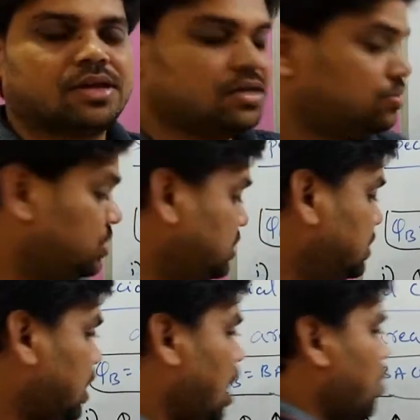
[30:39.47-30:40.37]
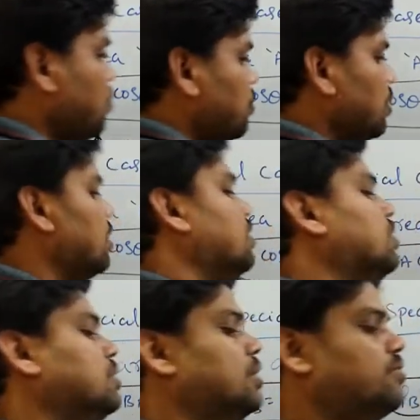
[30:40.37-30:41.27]
So this is how
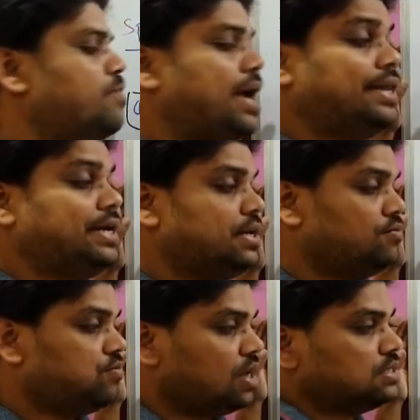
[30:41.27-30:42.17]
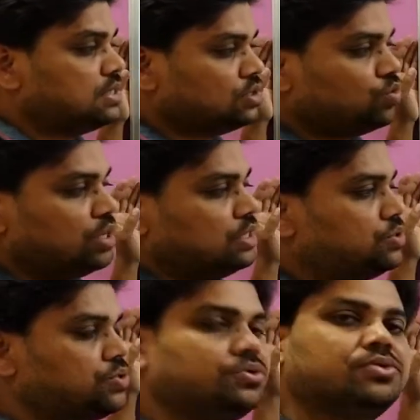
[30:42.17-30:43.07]
the magnetic flux is going
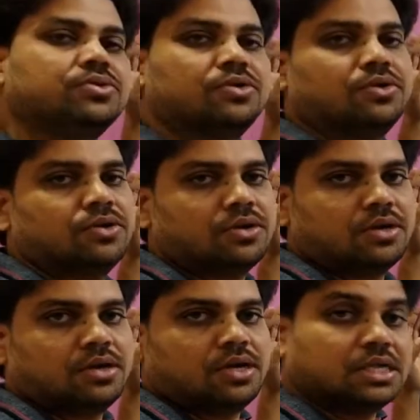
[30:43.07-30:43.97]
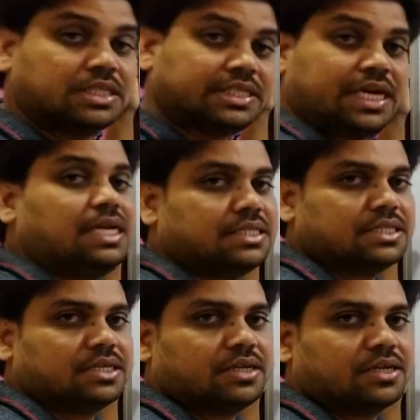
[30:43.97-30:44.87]
to change
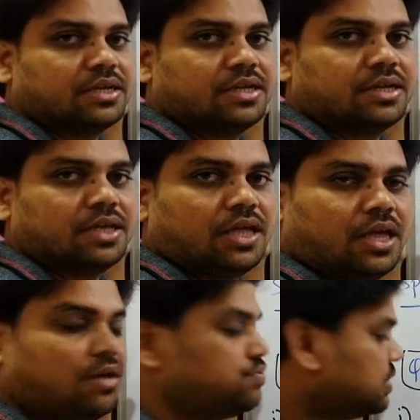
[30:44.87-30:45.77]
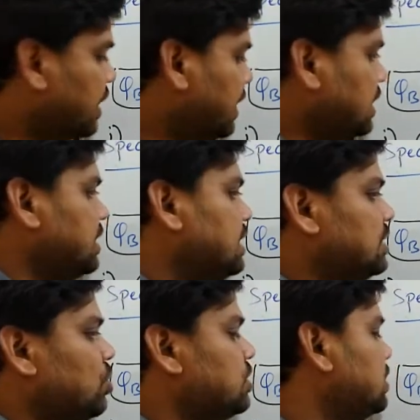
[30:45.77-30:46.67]
if certain things
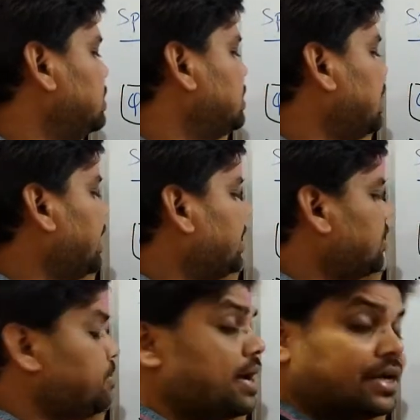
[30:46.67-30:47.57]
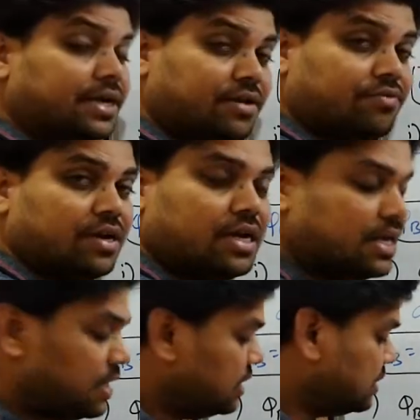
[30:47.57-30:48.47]
are changed, like magnetic field
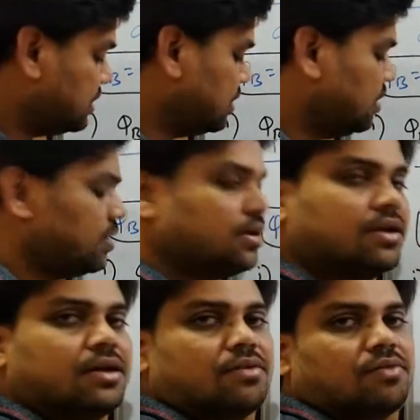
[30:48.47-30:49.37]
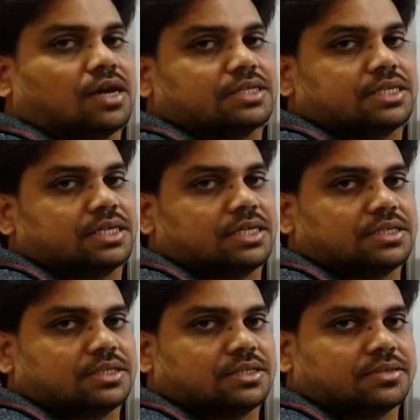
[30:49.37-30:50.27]
increased, flux
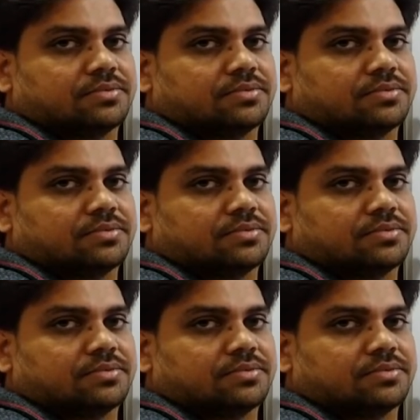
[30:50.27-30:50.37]
increased,